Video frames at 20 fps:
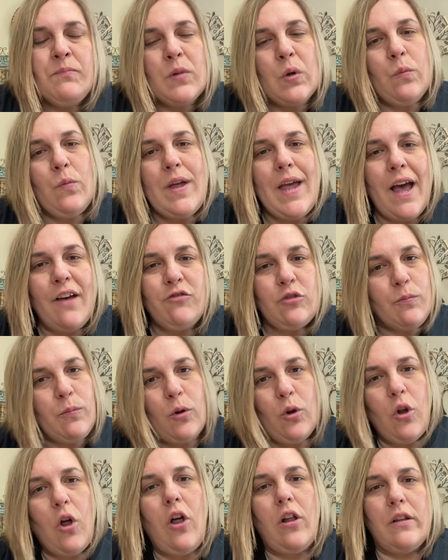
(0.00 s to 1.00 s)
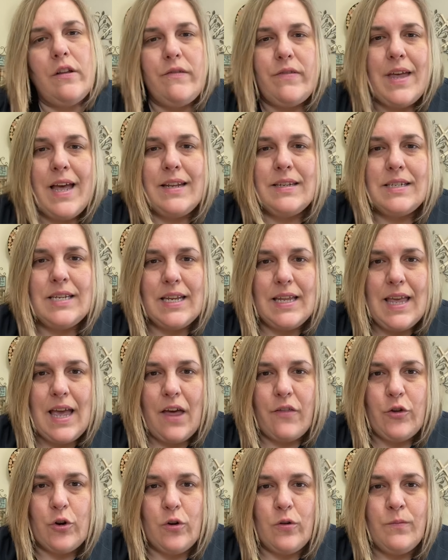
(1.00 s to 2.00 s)
We have to pull all of that
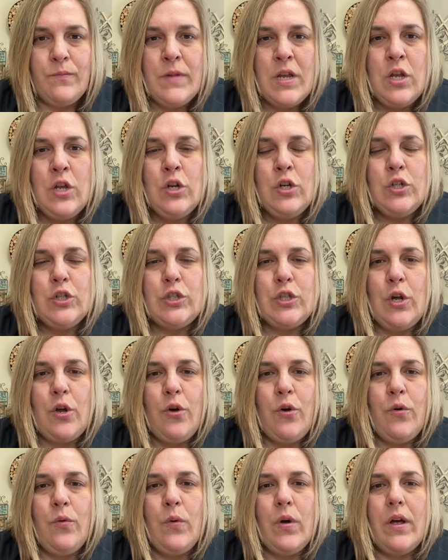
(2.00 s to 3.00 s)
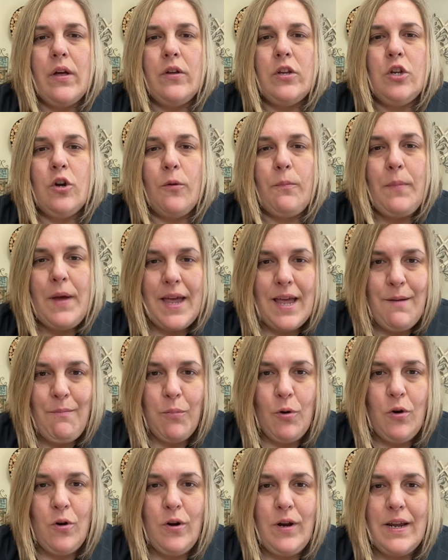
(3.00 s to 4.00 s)
together. So your
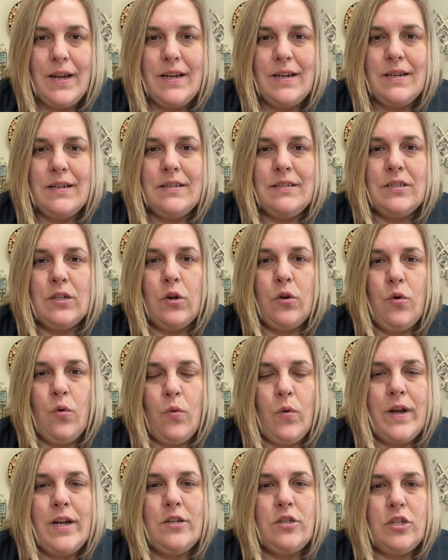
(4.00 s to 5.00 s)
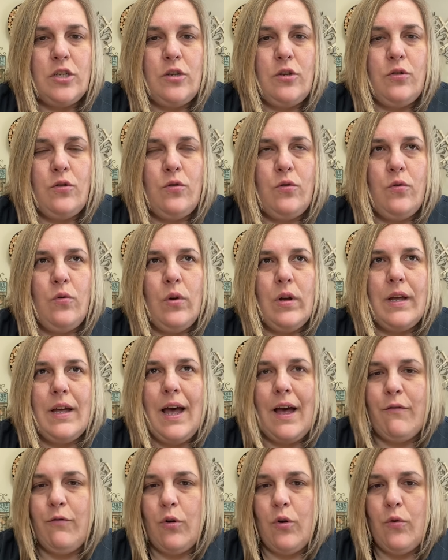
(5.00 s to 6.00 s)
paper is going to
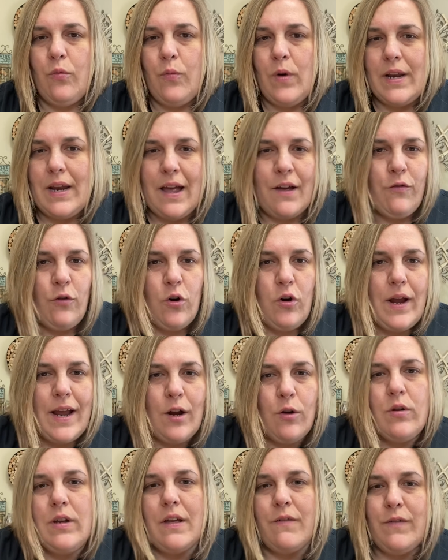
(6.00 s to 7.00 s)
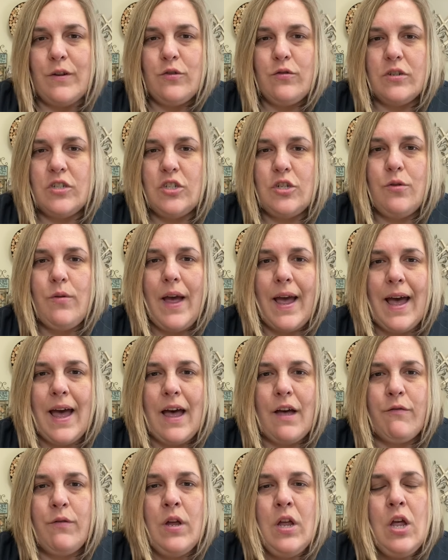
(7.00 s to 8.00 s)
cover whatever area of interest you
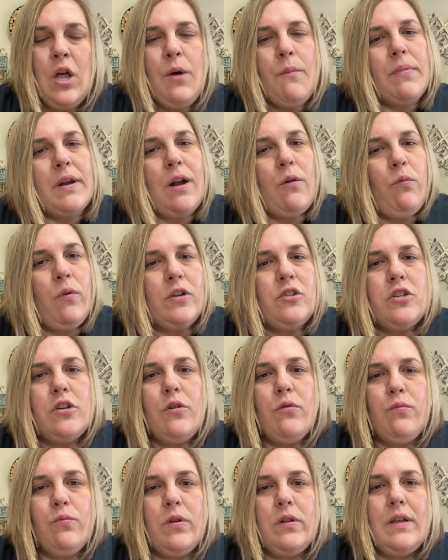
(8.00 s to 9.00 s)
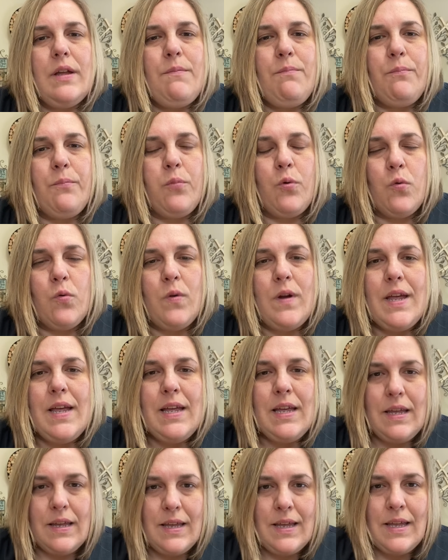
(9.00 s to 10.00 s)
have, but I want you to really
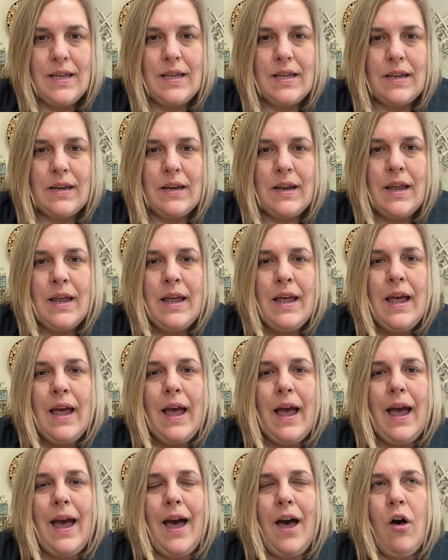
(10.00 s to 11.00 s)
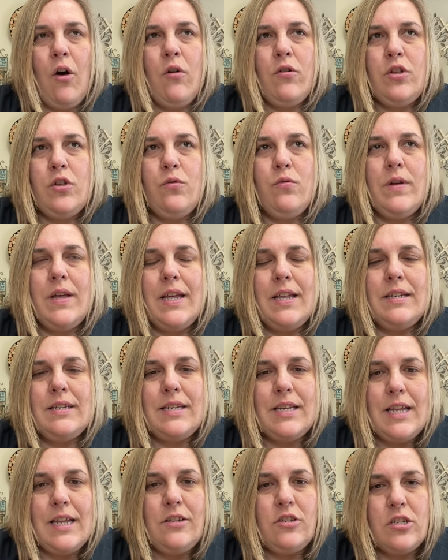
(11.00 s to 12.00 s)
bring in how you can
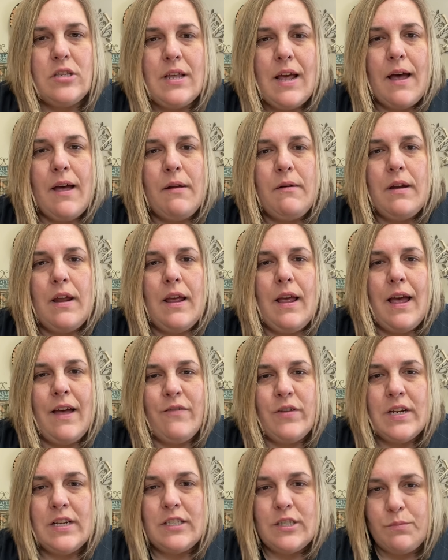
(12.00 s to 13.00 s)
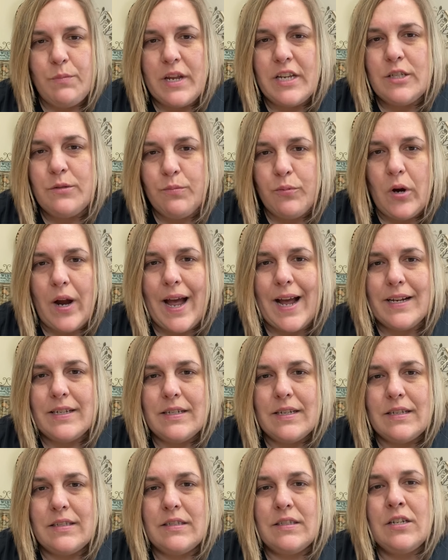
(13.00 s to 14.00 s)
teach that evidence-based
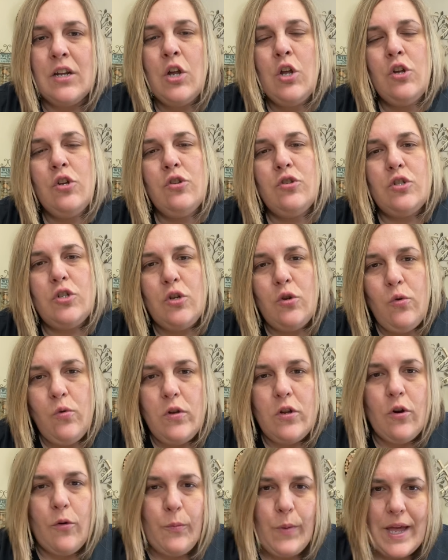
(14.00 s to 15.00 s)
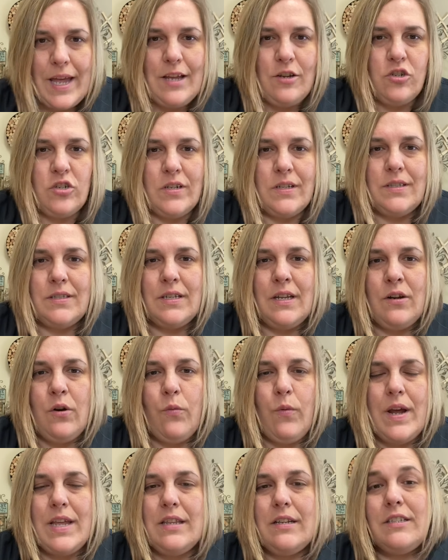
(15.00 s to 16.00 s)
practice to your patients in a
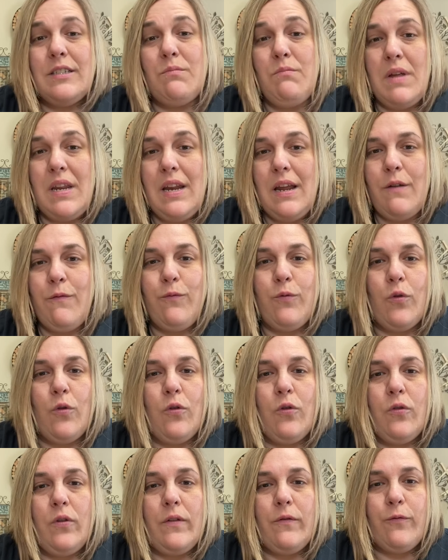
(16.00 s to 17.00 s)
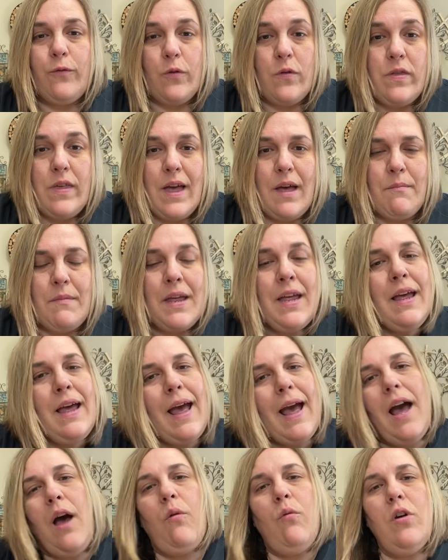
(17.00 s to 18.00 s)
way that's meaningful for them.
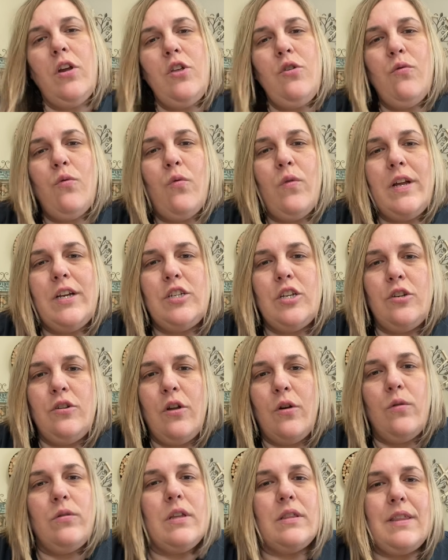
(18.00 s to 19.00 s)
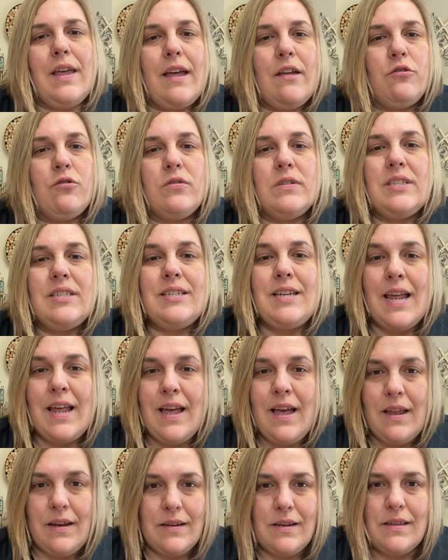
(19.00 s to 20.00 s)
How are you going to know that they
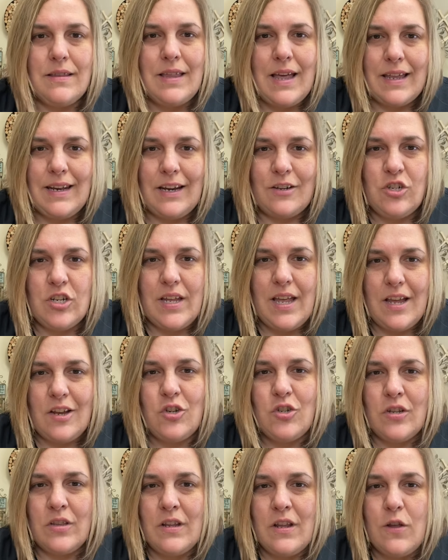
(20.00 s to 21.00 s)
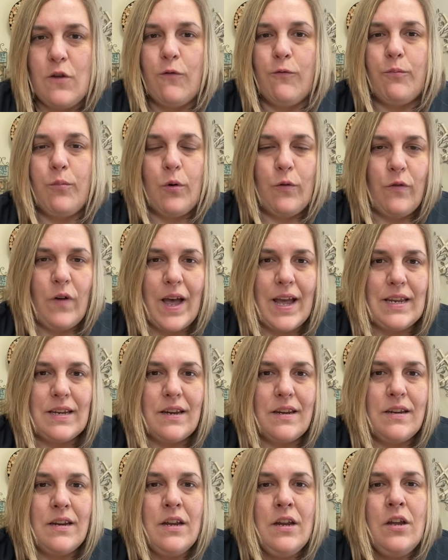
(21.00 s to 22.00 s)
understand that education that you've
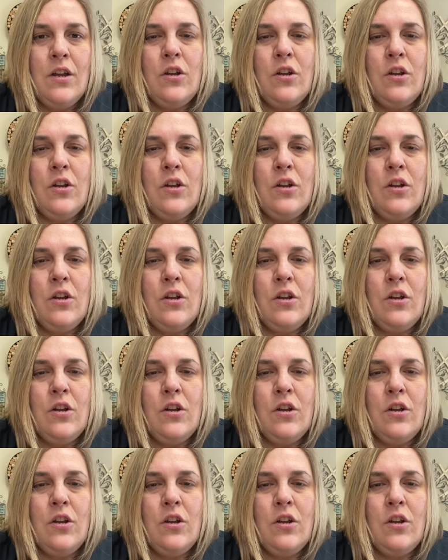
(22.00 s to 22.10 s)
provided?